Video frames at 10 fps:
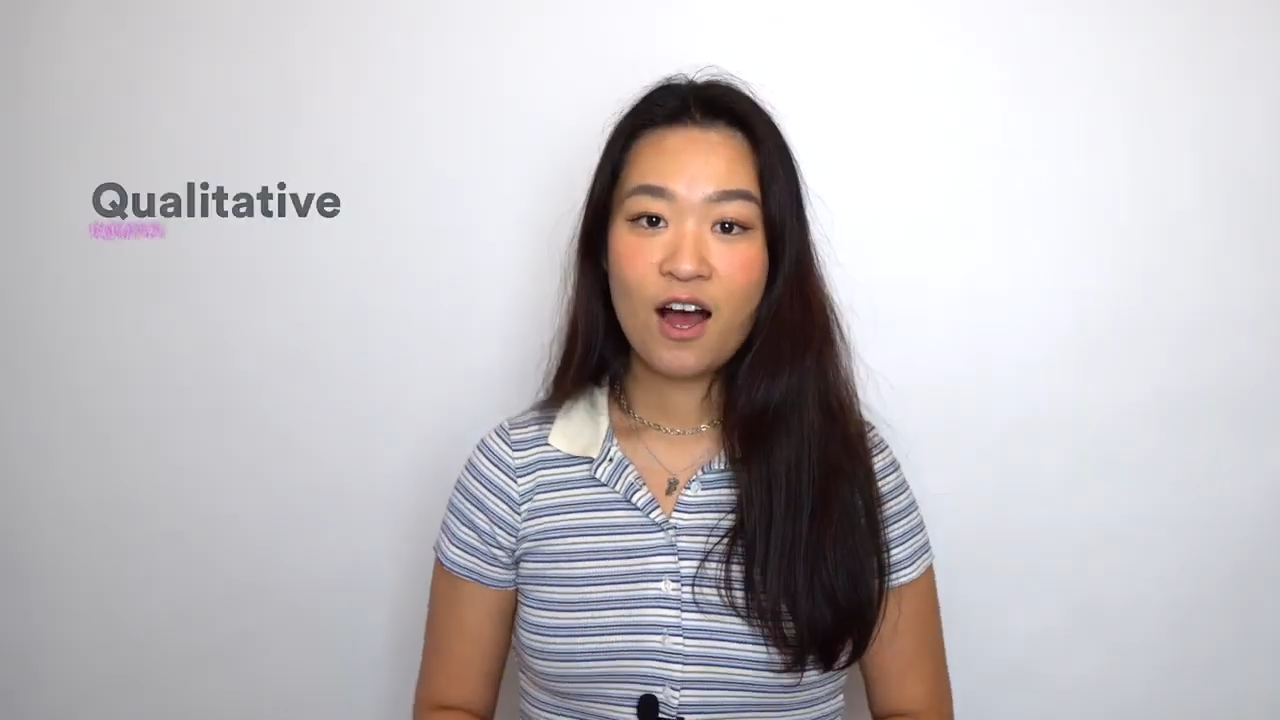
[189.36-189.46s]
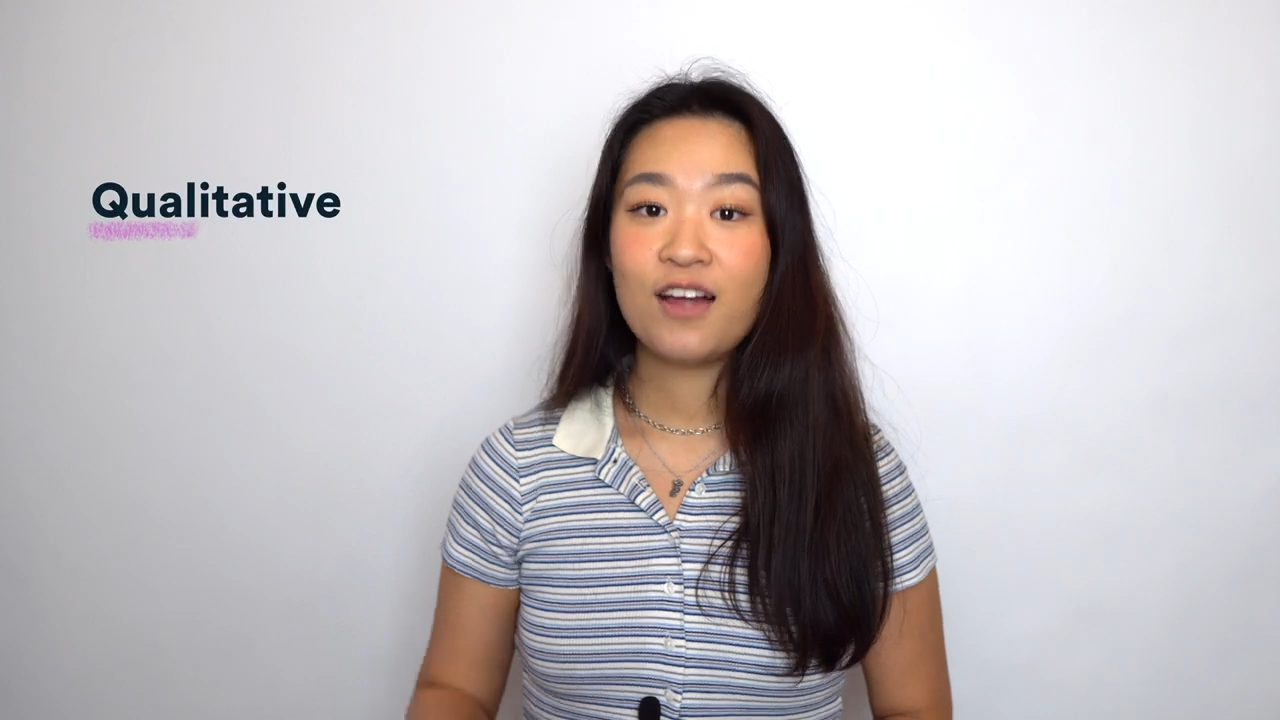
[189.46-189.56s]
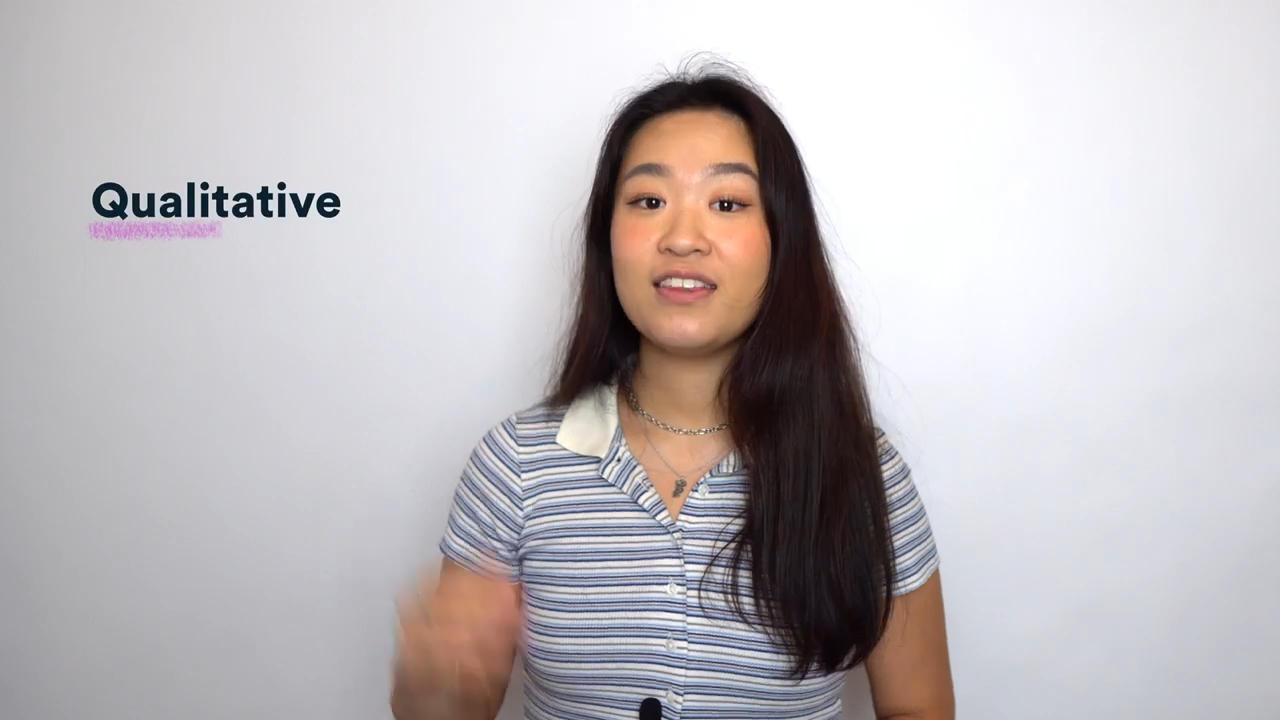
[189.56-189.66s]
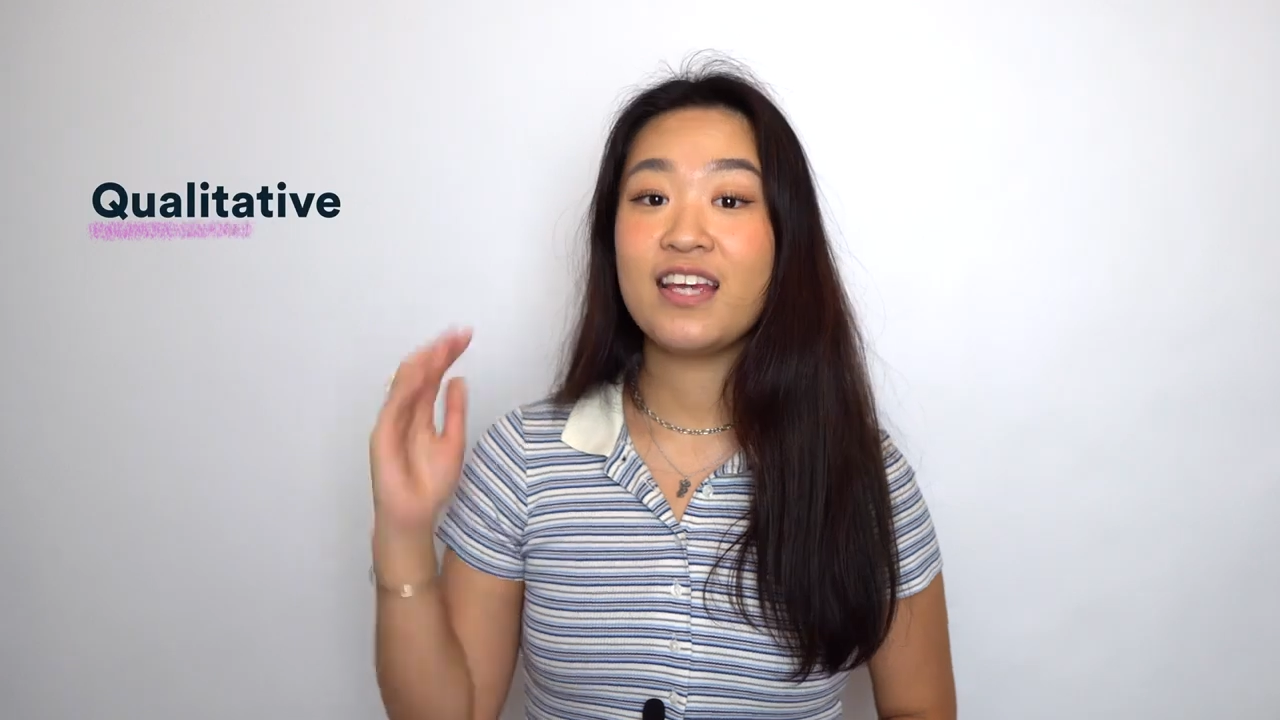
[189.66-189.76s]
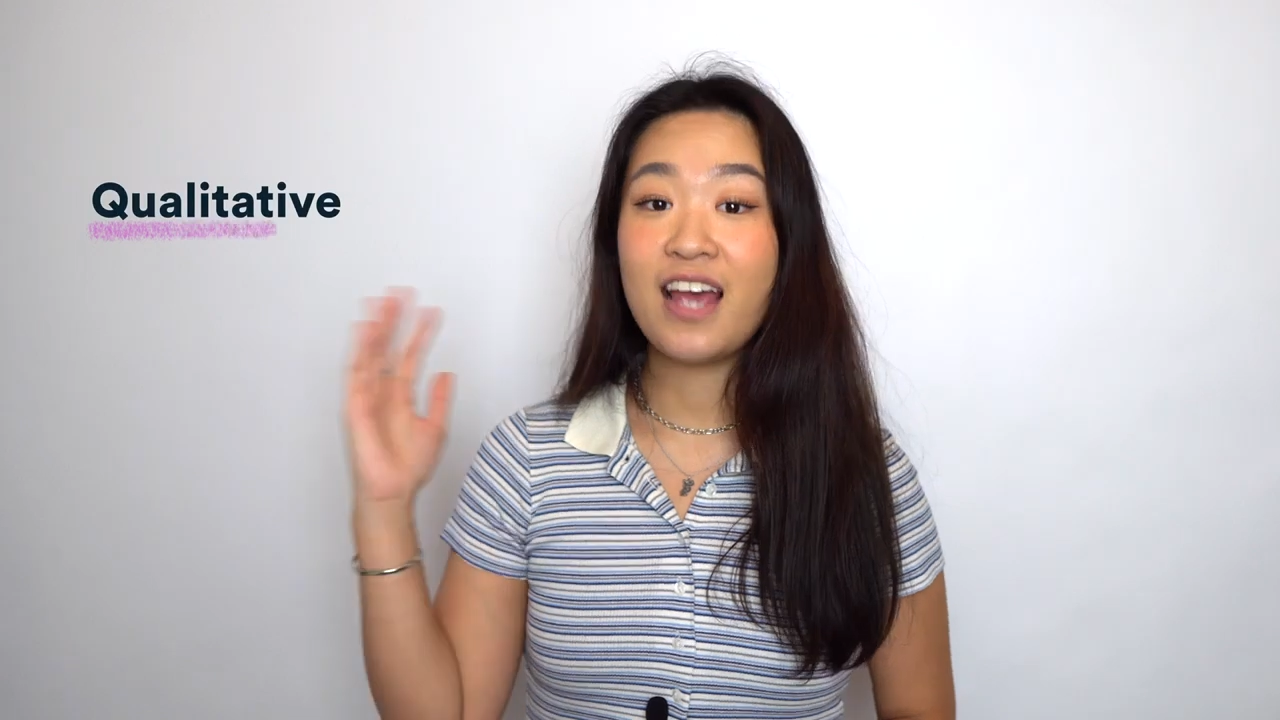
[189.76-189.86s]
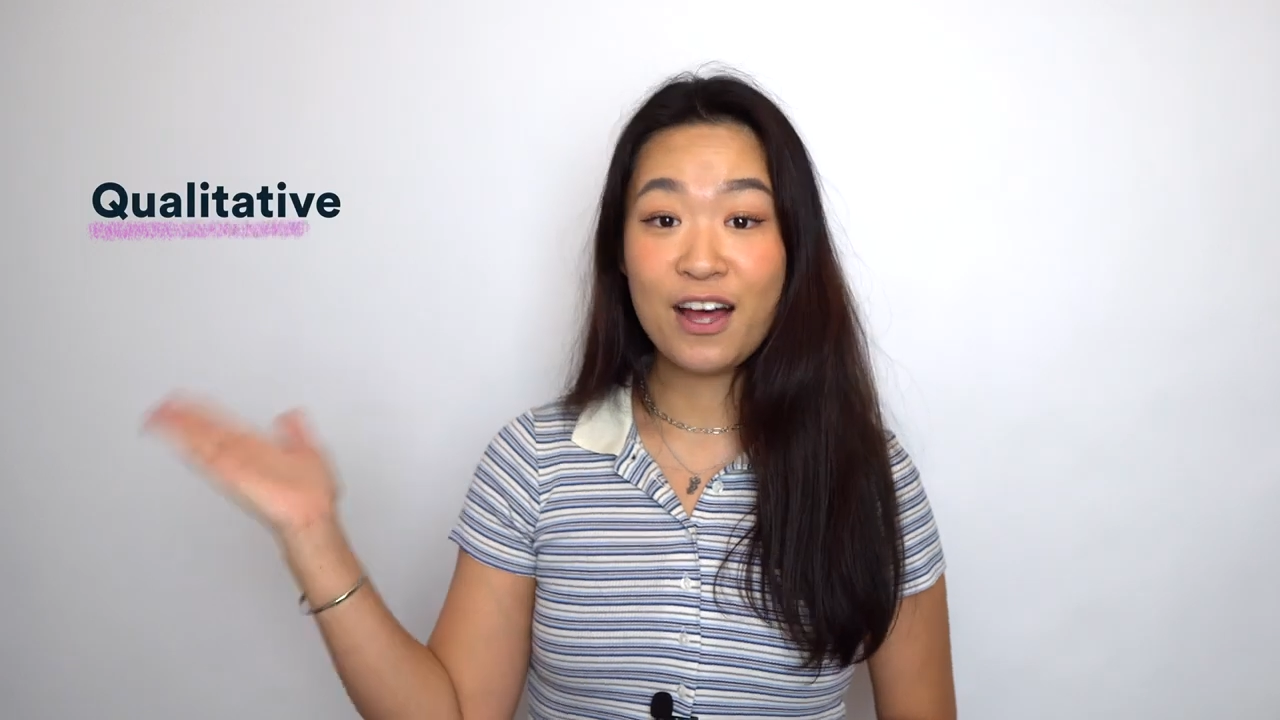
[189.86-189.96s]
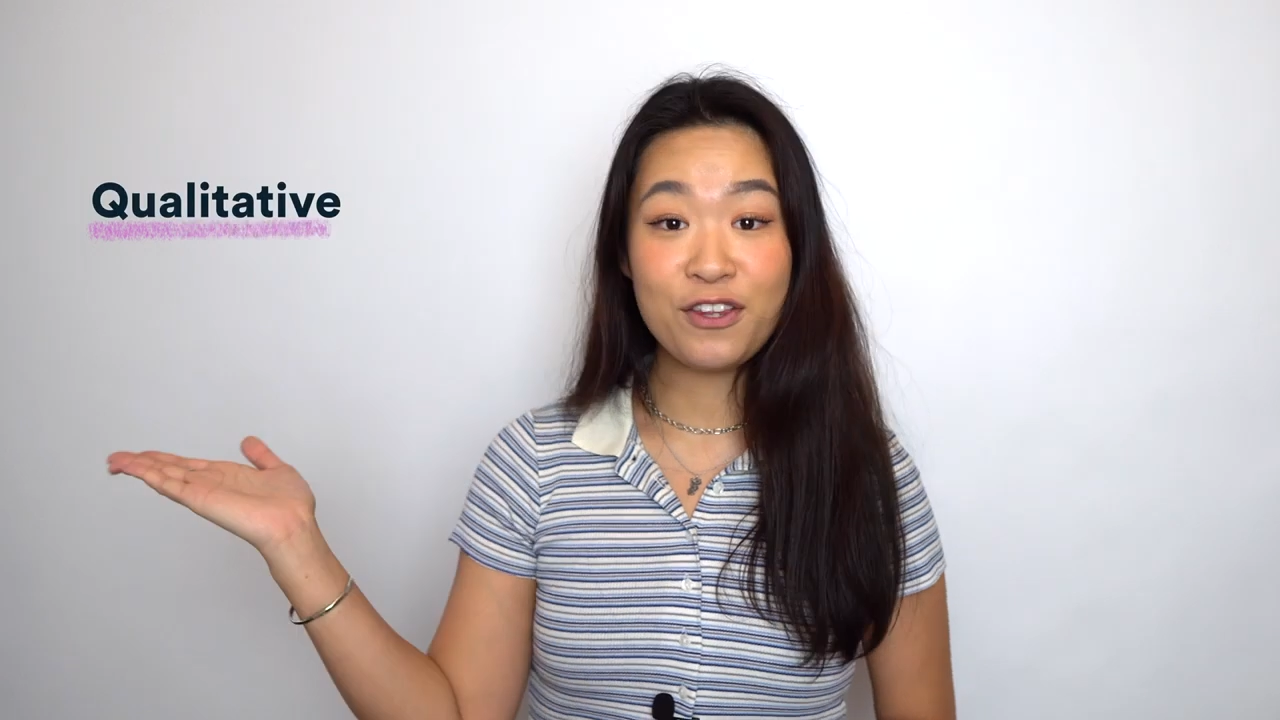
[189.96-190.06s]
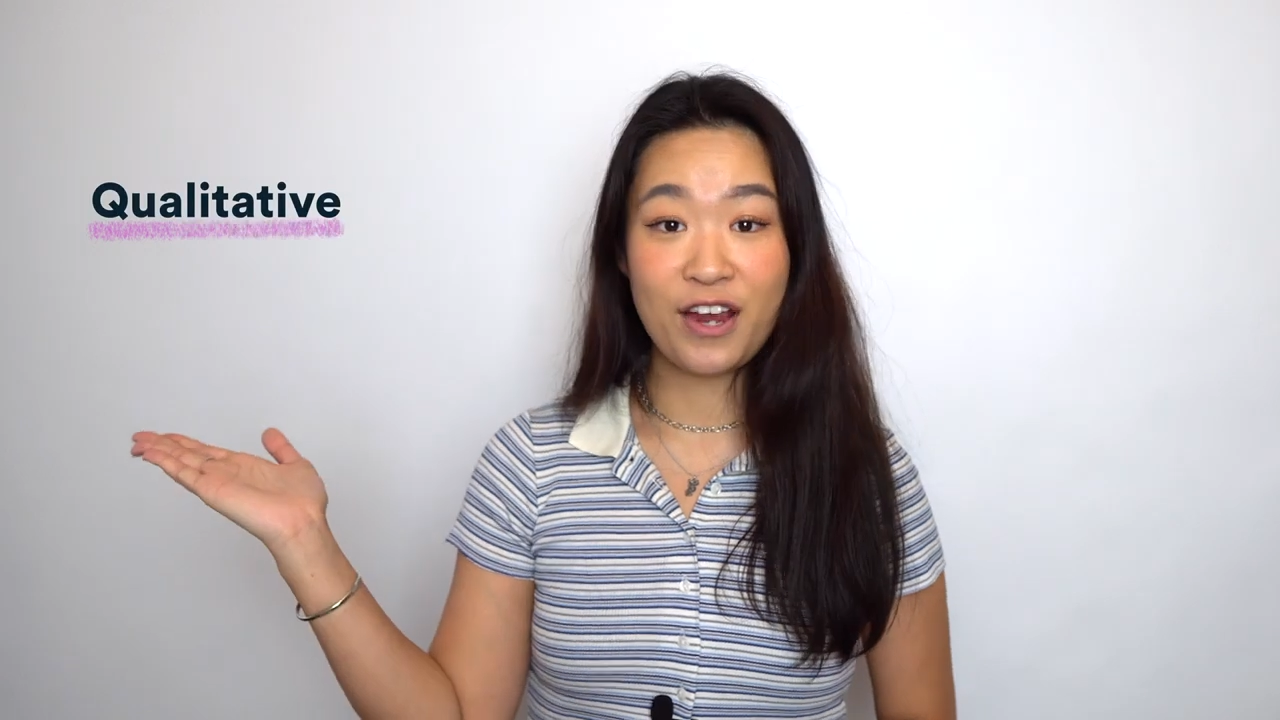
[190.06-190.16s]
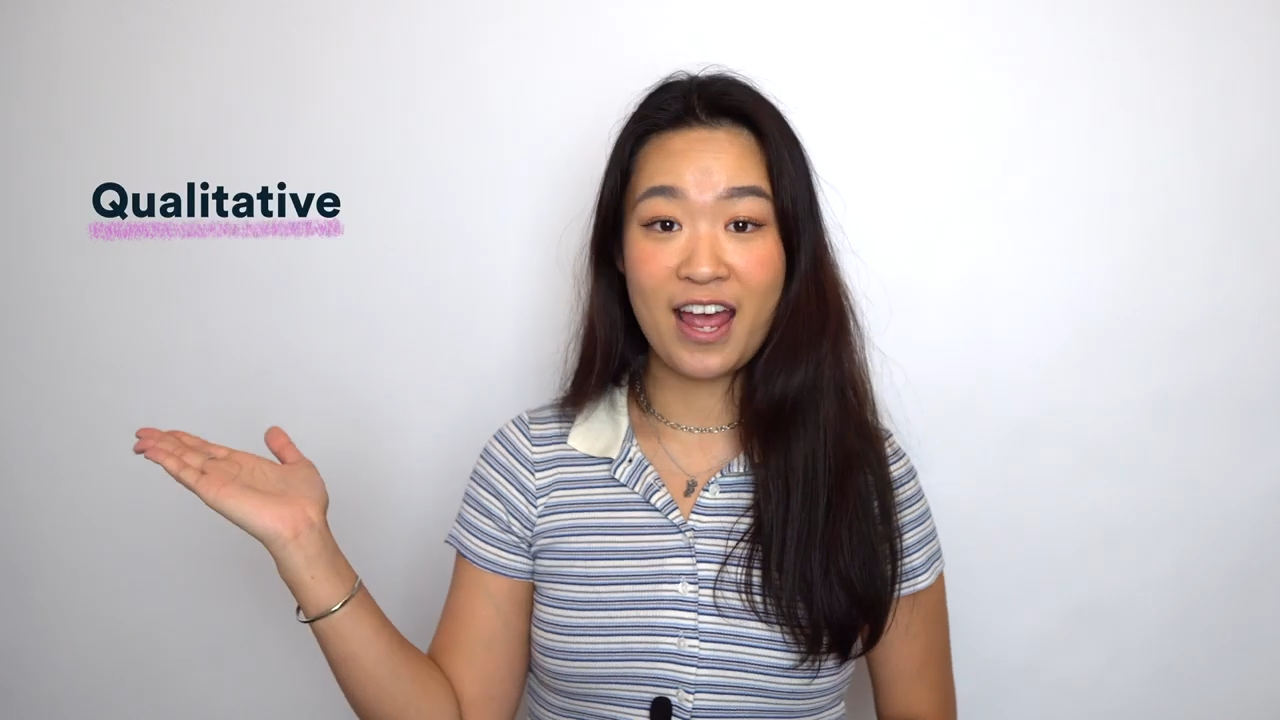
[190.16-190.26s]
On the other